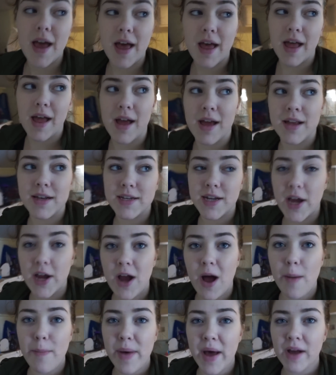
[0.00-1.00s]
and I
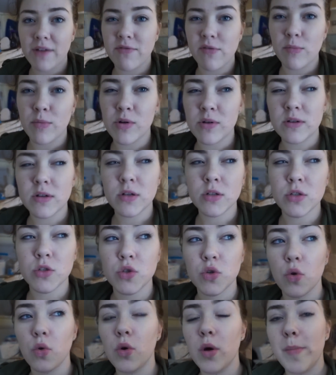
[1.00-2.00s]
got back from
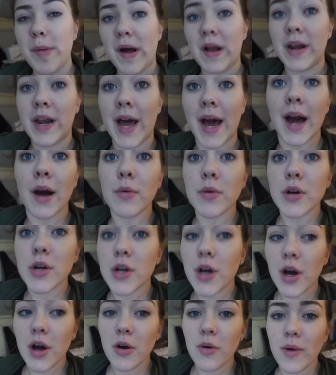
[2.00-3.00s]
school about an hour
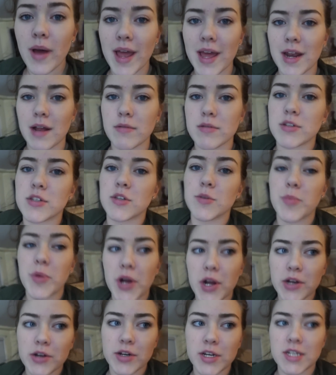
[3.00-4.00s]
ago and I was super
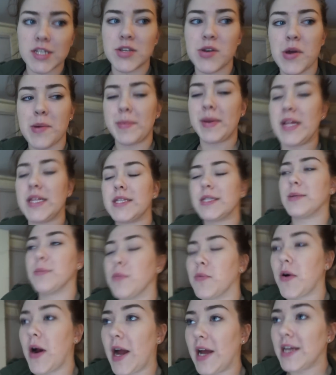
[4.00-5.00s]
hungry, so I made
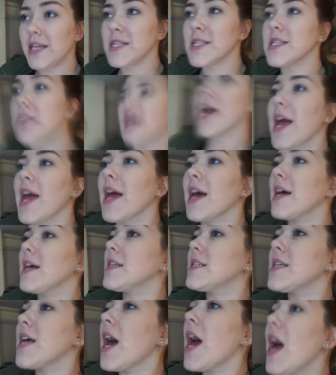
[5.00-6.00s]
some rice
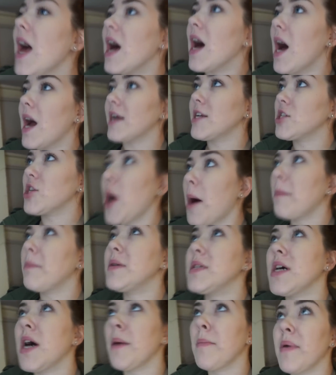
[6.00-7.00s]
and I
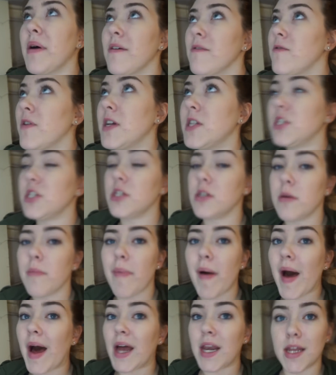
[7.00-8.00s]
chopped up a veggie
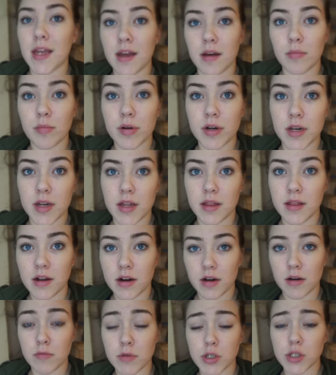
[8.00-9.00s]
patty and put it in
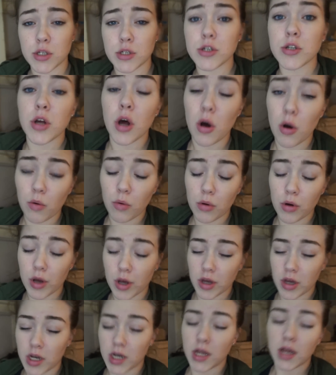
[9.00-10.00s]
there, and it was so
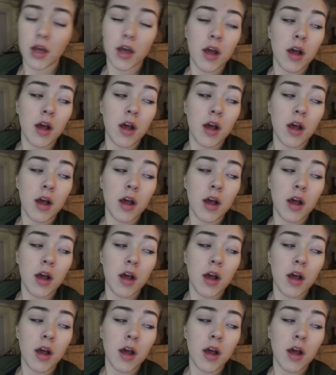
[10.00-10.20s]
good.